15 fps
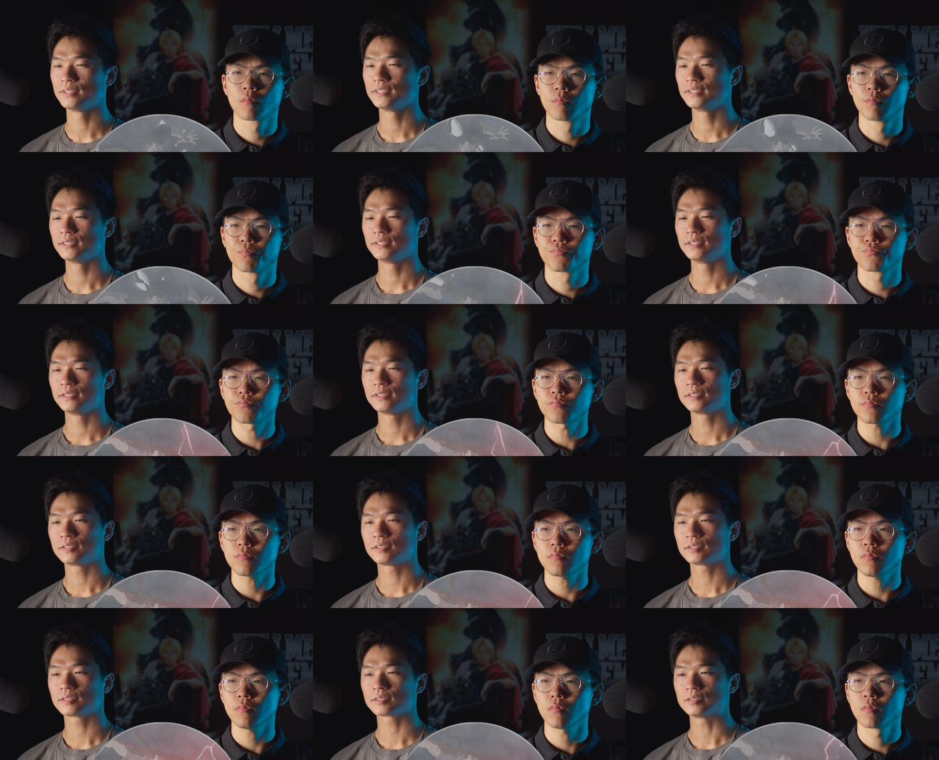
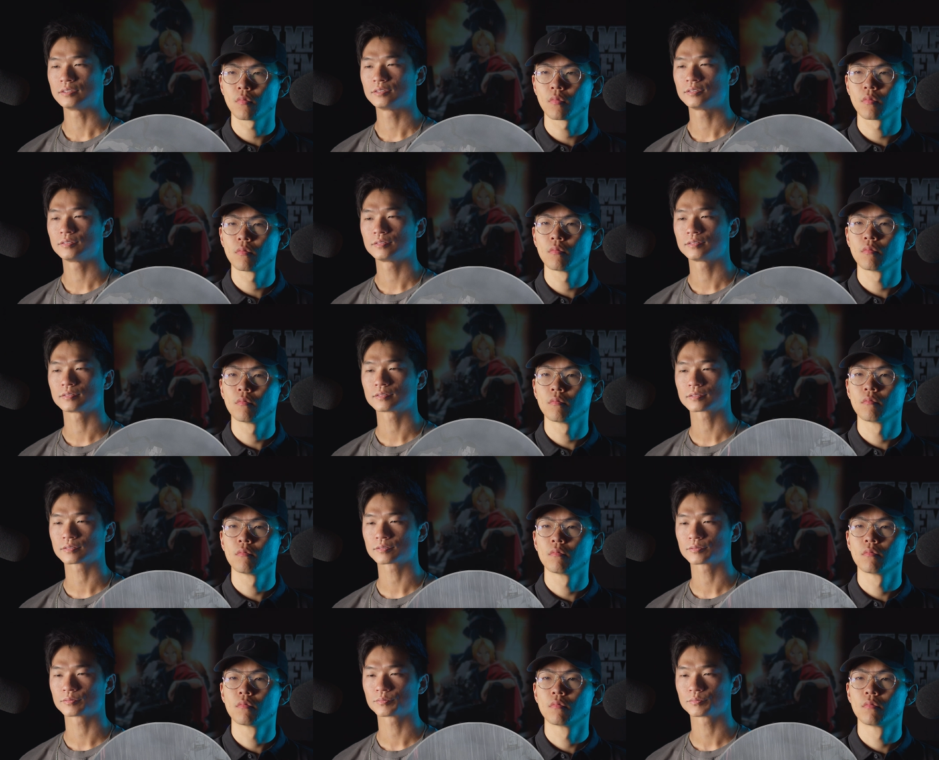
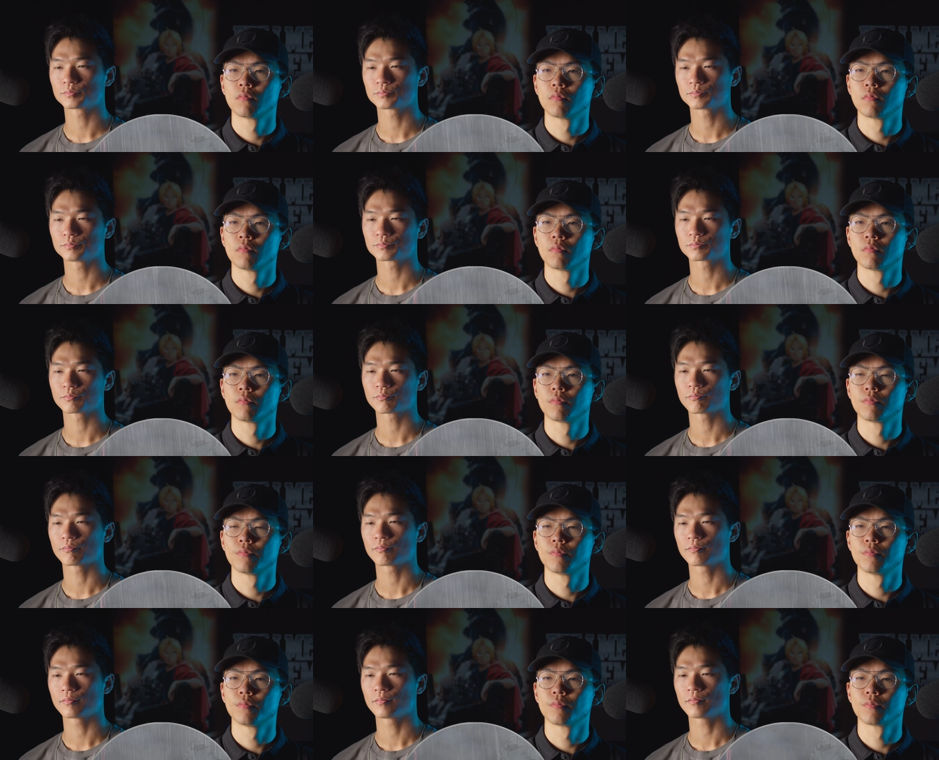
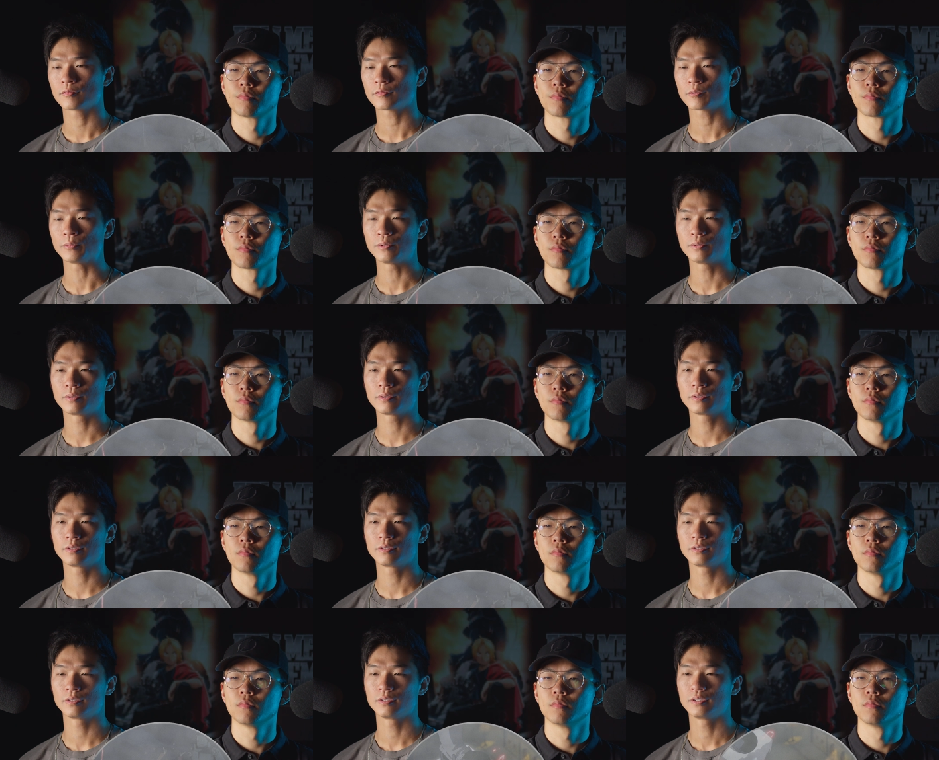
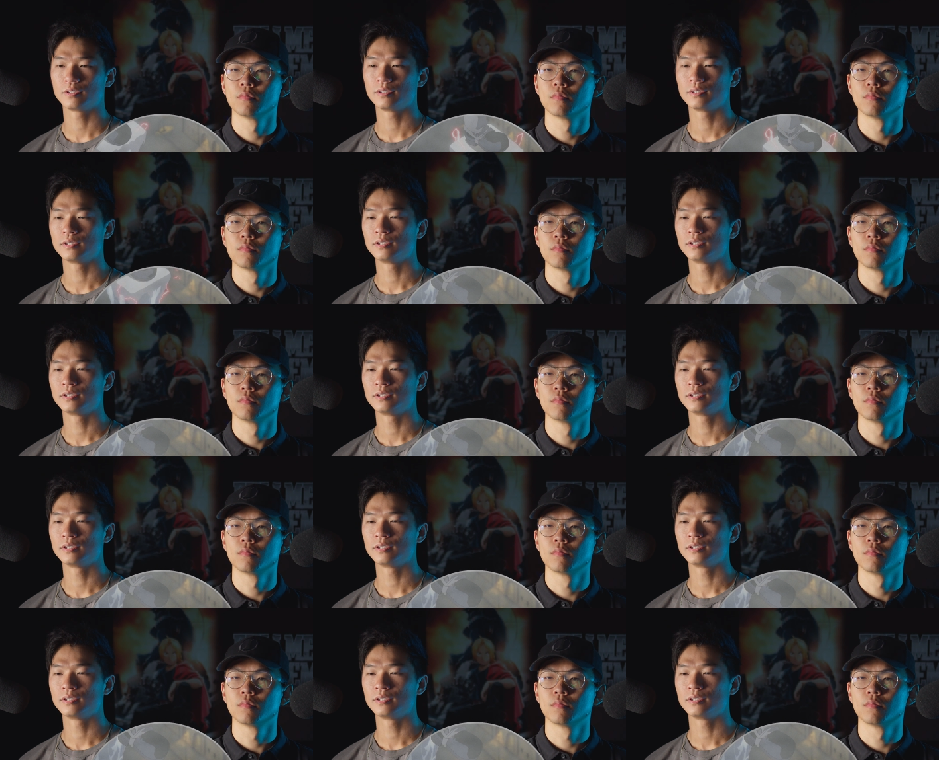Nobody speaks.